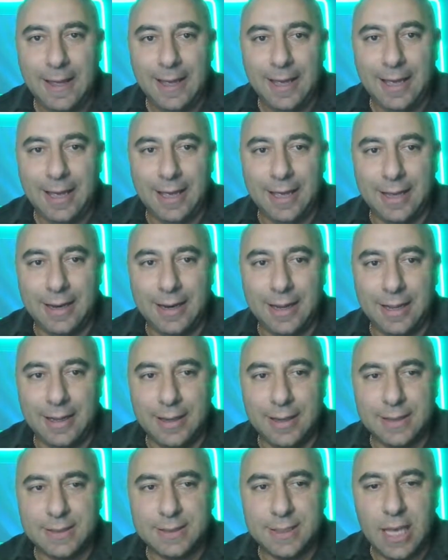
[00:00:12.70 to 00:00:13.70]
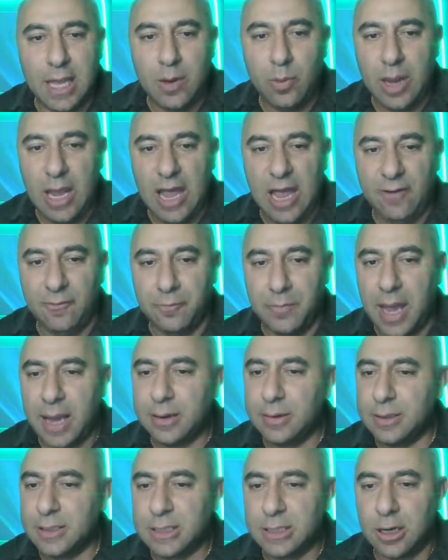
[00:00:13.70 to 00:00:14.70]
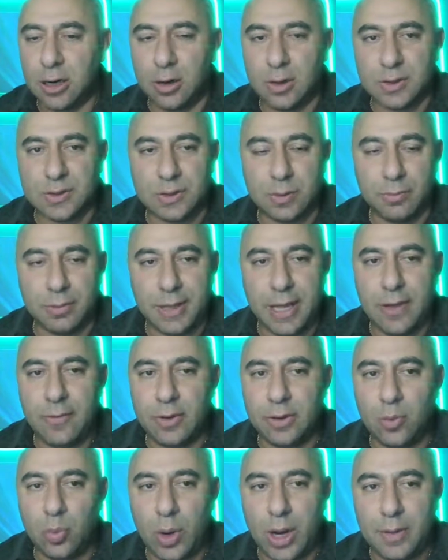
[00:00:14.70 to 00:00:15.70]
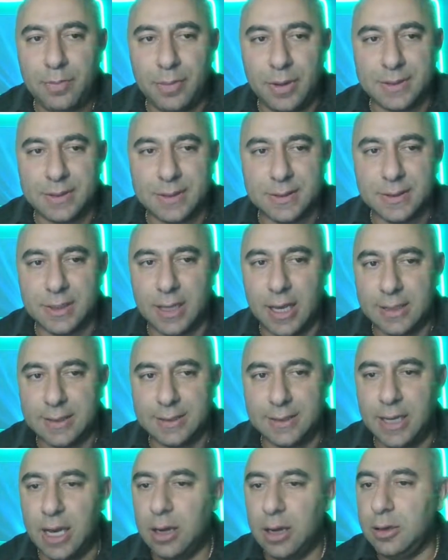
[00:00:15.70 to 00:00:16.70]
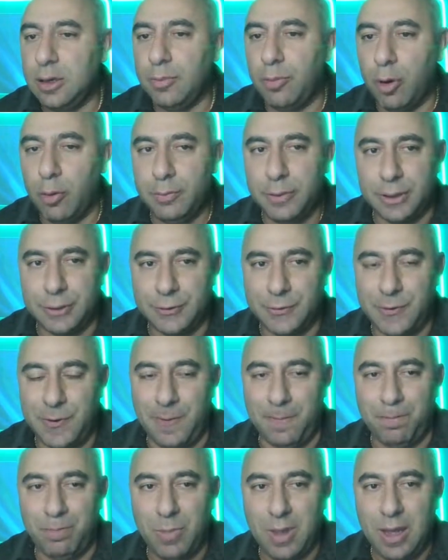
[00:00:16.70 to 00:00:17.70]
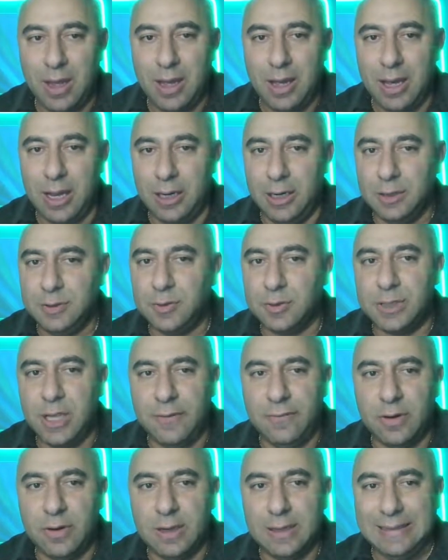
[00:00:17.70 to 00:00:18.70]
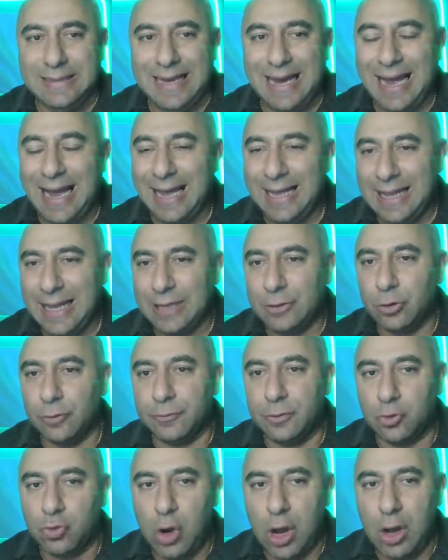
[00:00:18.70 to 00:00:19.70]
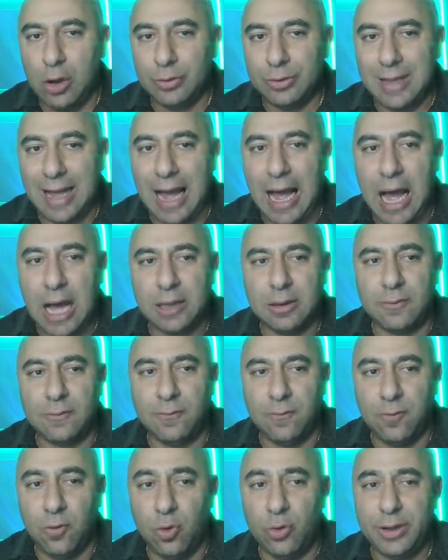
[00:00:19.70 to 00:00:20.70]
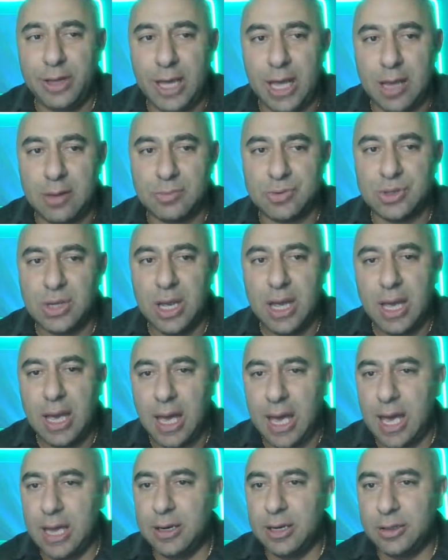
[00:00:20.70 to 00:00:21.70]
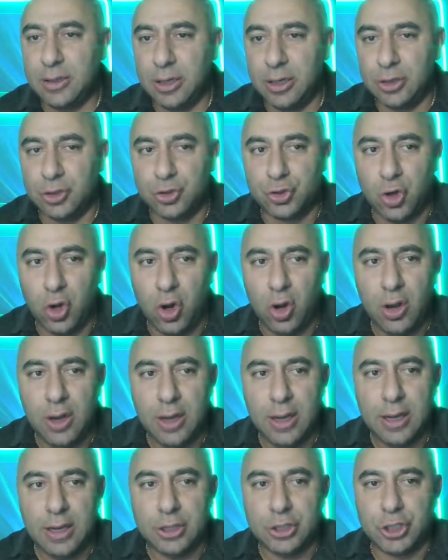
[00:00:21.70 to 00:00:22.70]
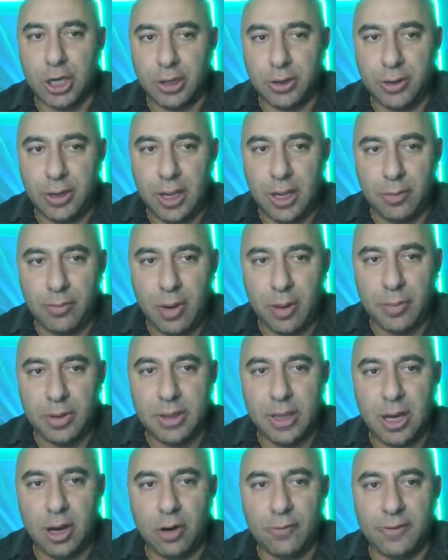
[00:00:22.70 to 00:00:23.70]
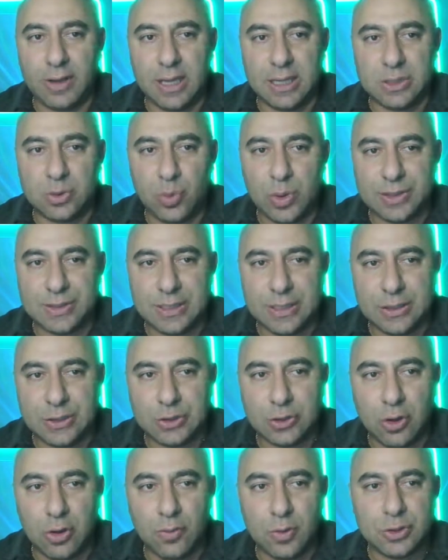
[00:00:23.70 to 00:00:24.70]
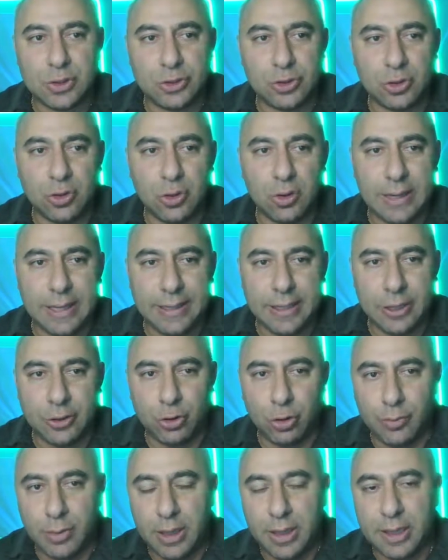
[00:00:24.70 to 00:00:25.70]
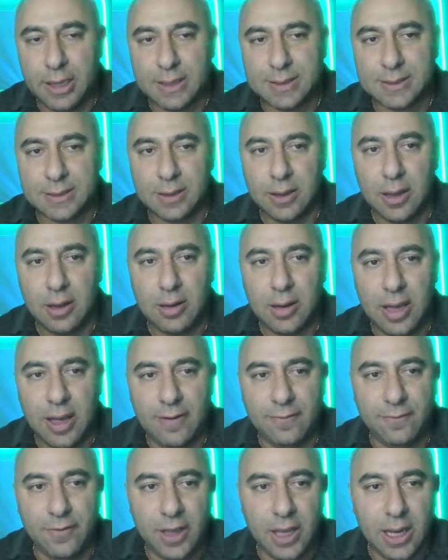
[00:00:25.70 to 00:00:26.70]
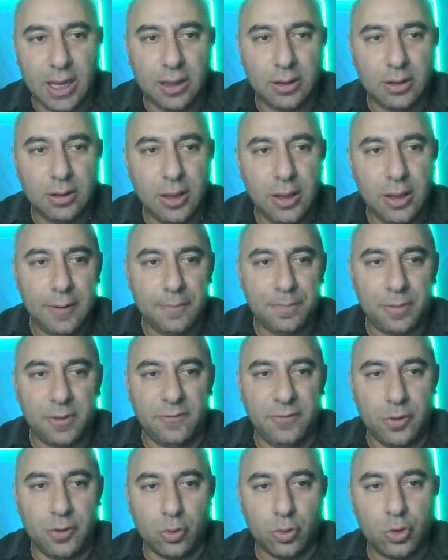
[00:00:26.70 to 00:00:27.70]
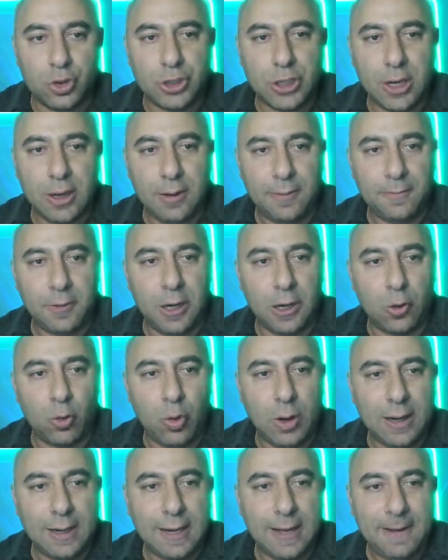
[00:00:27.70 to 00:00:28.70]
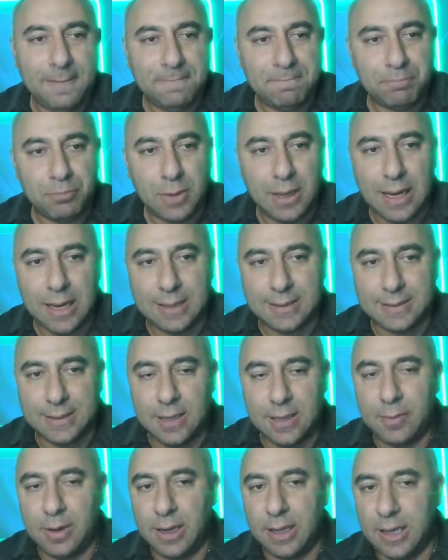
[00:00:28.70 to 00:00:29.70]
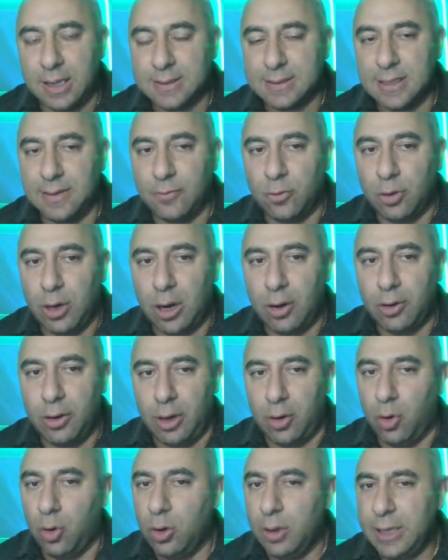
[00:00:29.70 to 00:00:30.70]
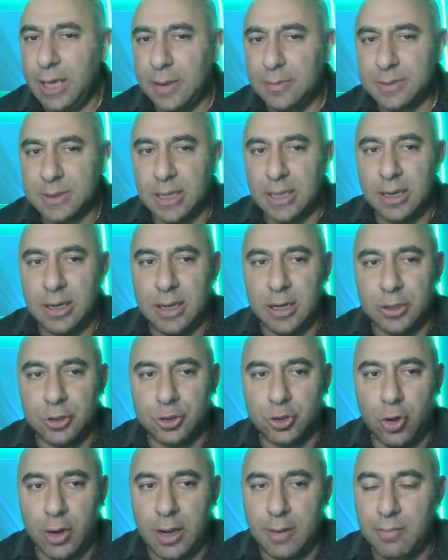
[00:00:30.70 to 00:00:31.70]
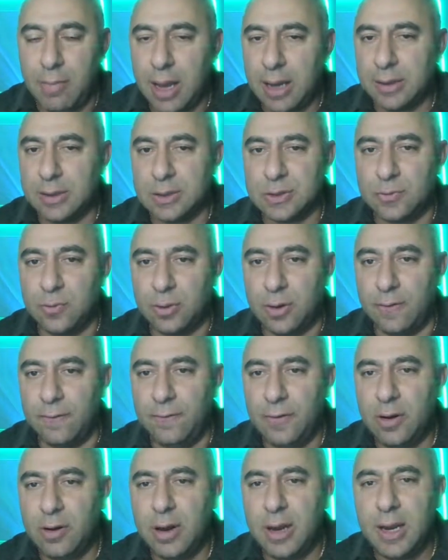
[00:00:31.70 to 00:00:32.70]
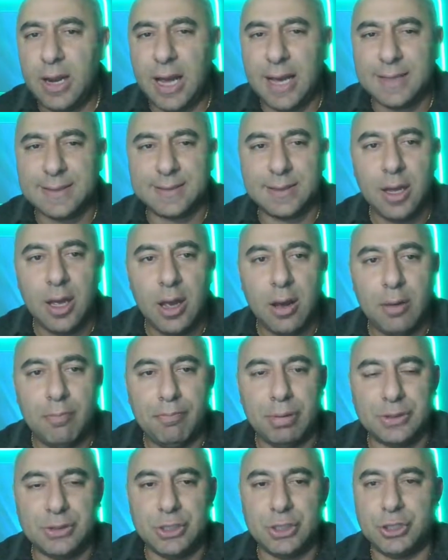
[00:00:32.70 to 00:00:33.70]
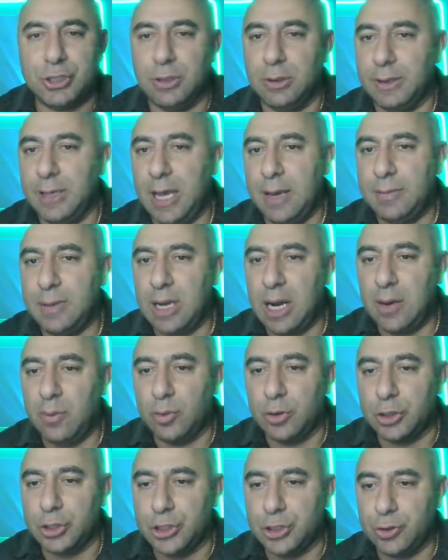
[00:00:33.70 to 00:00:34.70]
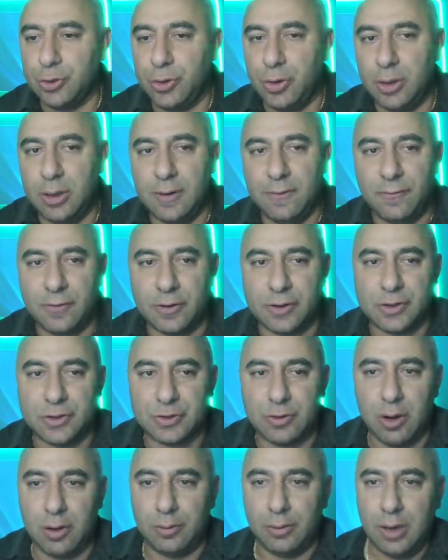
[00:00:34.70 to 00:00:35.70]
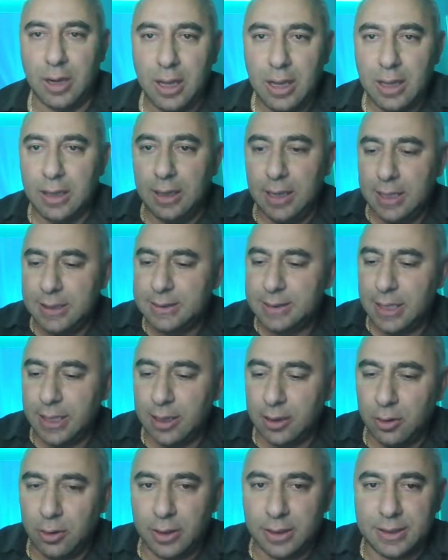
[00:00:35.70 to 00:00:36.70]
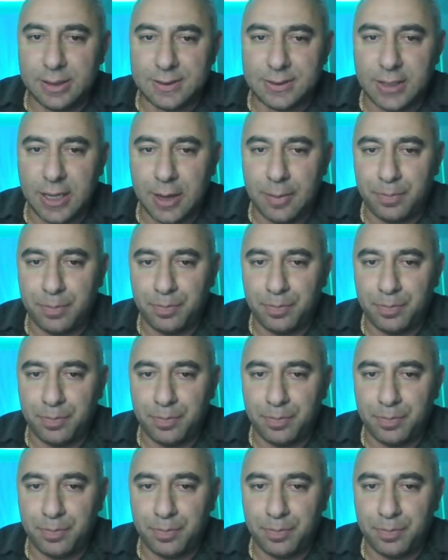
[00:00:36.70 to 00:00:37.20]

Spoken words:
And in this game we have Magnus Carlsen playing with the white pieces against Nepo. And this was definitely the highlight of the round. The other 4 games ended in a draw. Shakhriyar Mamedyarov against Wesley So was a draw. Lenier Dominguez, MVL, Firuza, Caruana, Hans Niemann against Levon Aryan. All games ended in a draw, and Magnus won a very nice positional game that I want to show you in the first round. Let's take a look at this game.